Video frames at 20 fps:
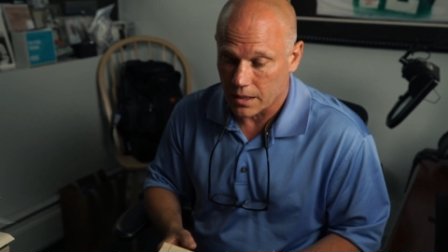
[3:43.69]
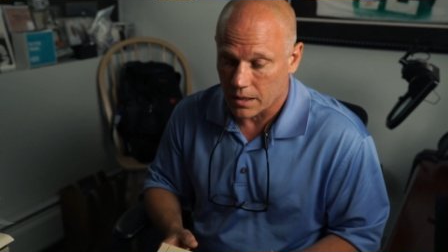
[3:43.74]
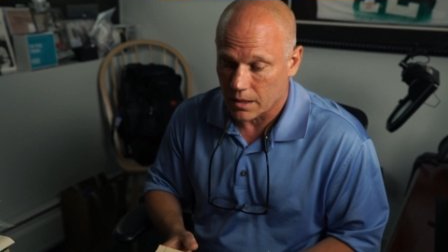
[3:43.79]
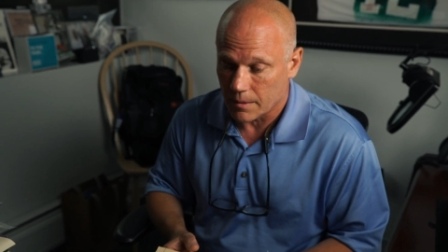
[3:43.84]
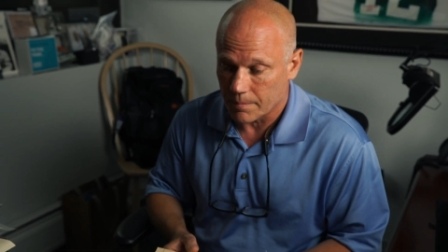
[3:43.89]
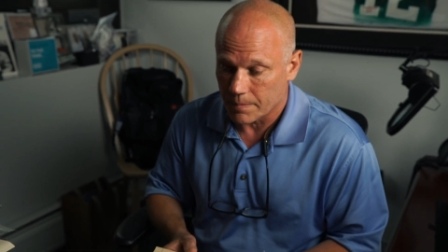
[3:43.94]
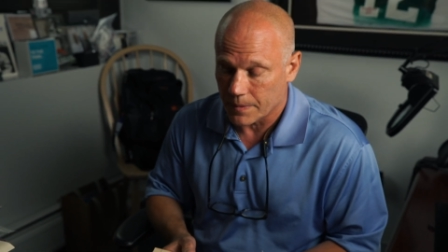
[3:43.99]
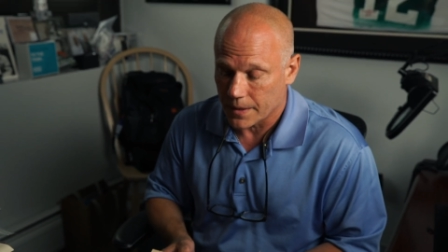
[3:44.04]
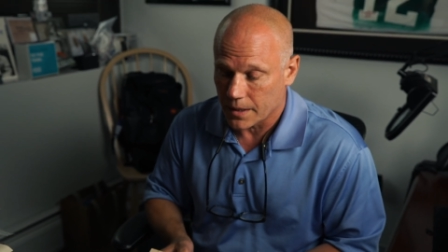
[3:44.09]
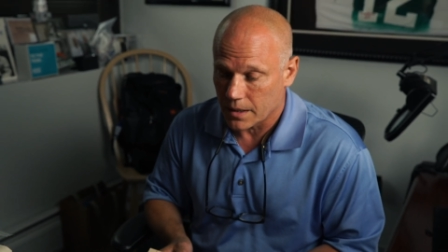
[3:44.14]

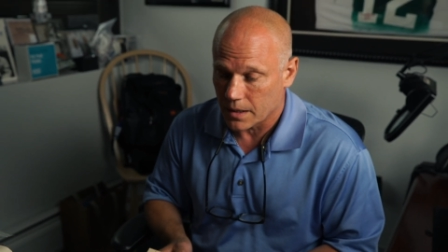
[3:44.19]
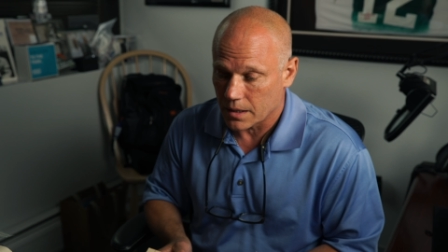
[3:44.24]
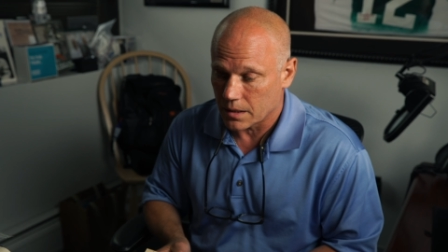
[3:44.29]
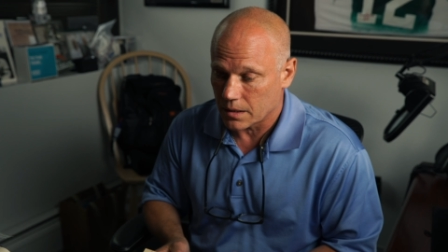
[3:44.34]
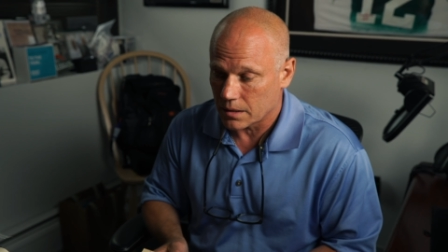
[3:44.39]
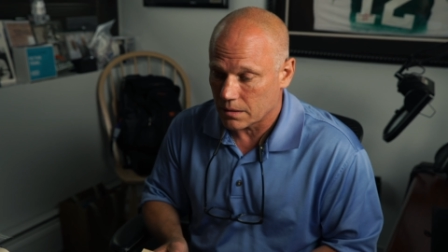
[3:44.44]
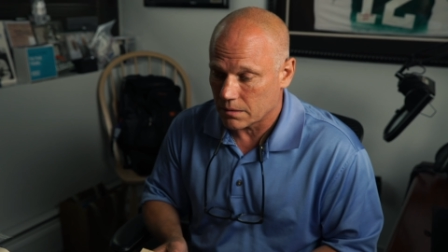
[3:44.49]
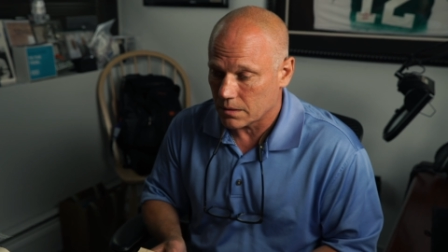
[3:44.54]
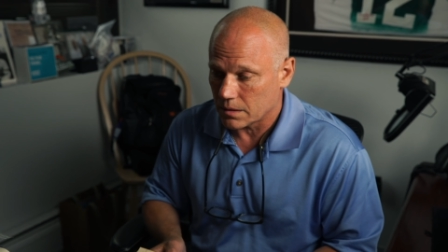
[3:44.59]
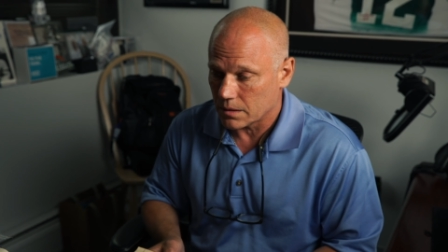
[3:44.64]

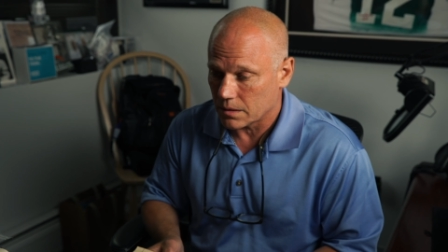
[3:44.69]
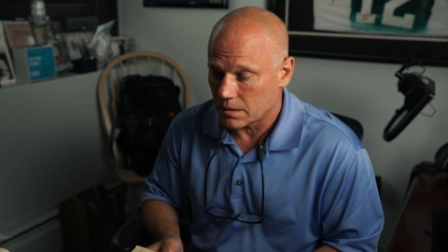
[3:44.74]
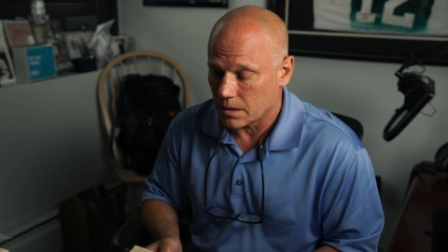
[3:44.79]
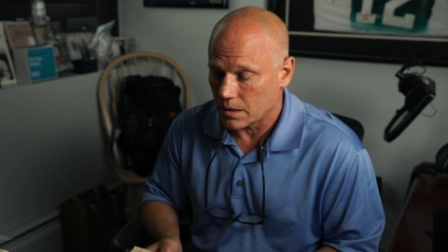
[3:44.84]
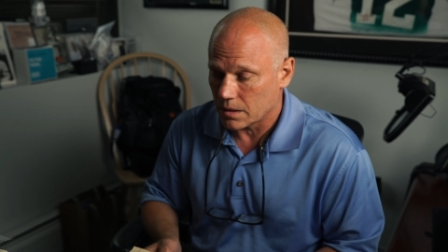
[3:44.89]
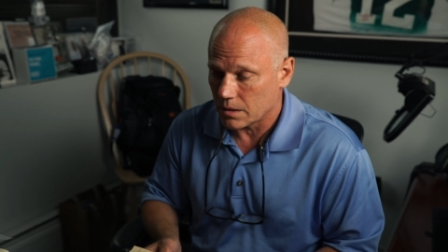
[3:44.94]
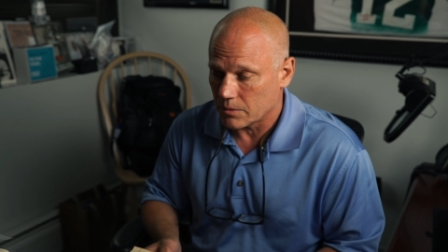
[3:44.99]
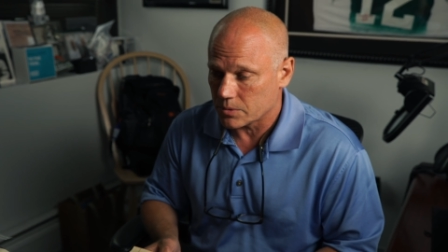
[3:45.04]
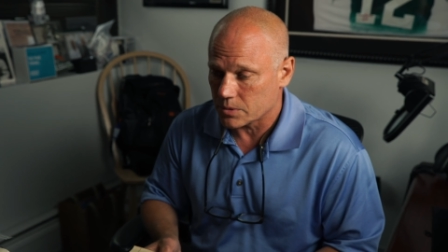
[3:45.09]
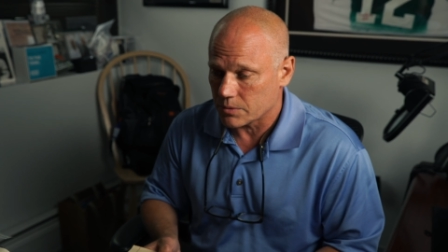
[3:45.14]
And
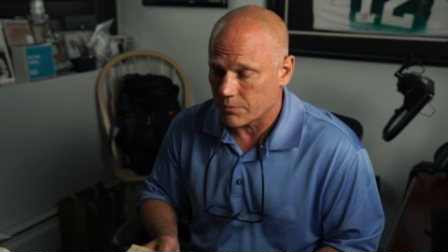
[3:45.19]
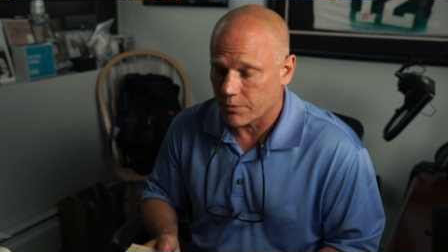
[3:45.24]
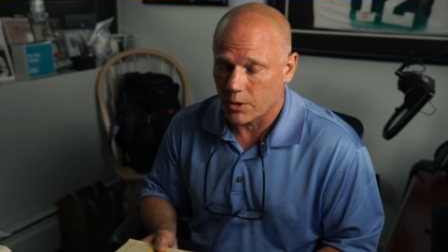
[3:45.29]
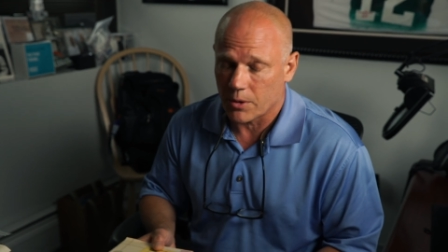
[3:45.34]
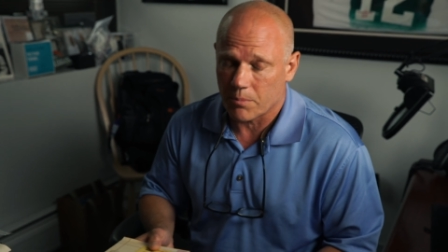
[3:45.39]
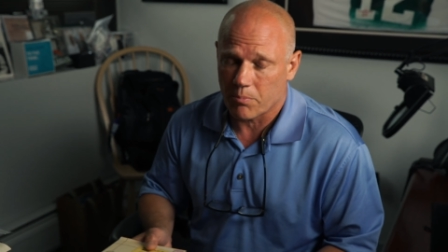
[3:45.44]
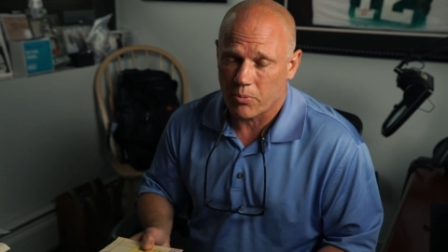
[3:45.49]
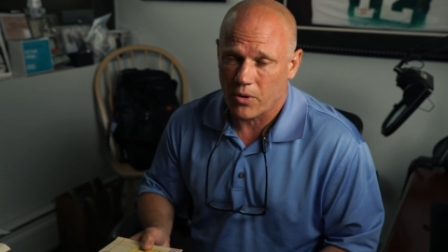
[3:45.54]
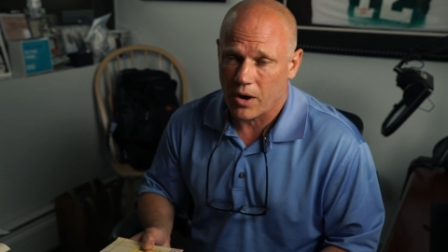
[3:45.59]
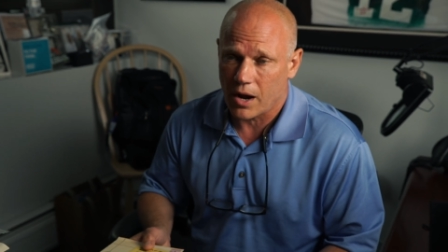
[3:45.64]
he was a
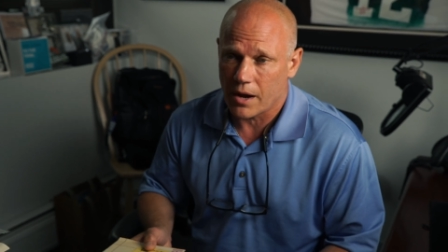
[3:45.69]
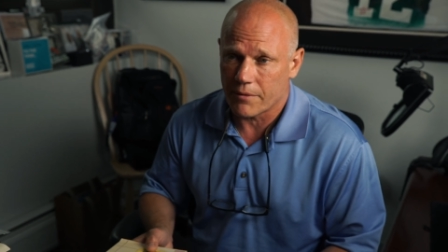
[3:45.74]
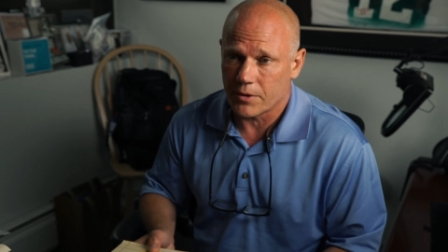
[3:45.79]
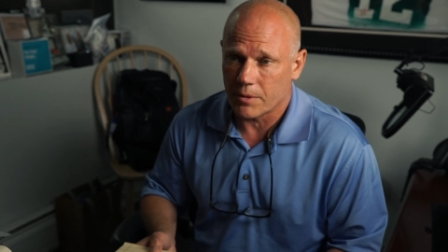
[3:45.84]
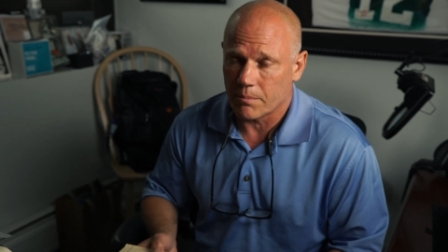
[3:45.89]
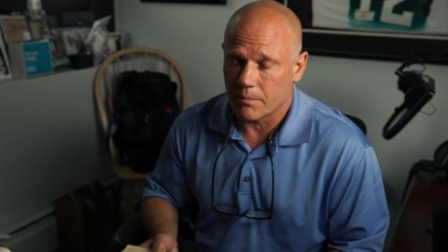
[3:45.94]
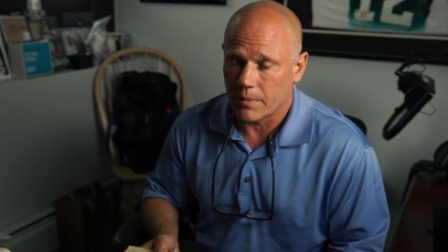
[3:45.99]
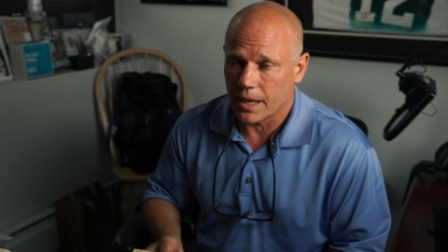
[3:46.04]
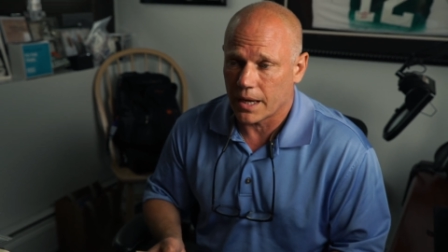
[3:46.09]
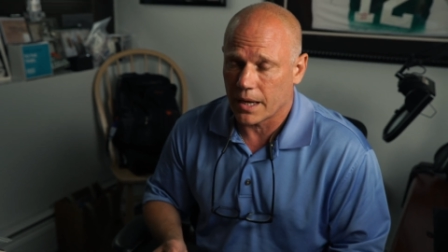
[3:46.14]
very
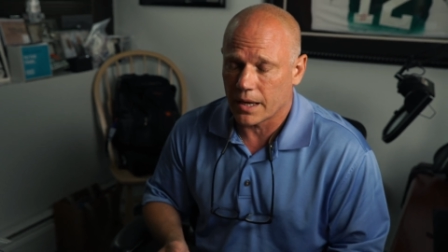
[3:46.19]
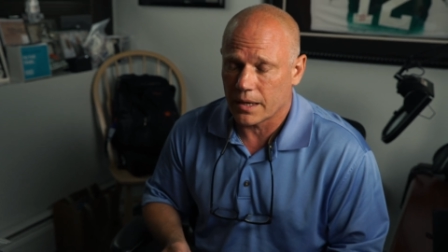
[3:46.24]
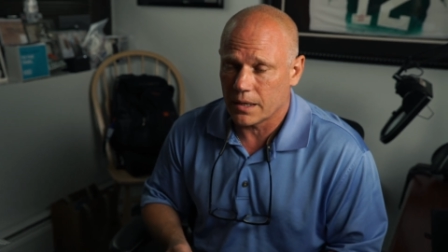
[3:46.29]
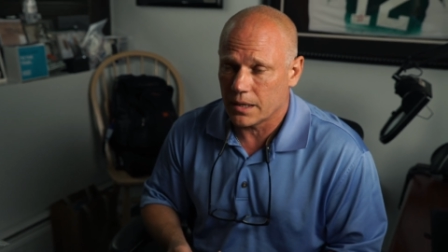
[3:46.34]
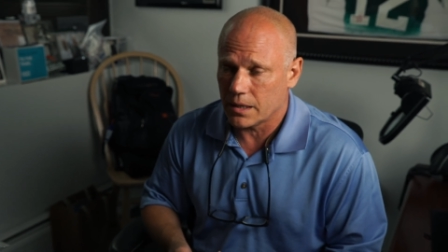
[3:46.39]
private man.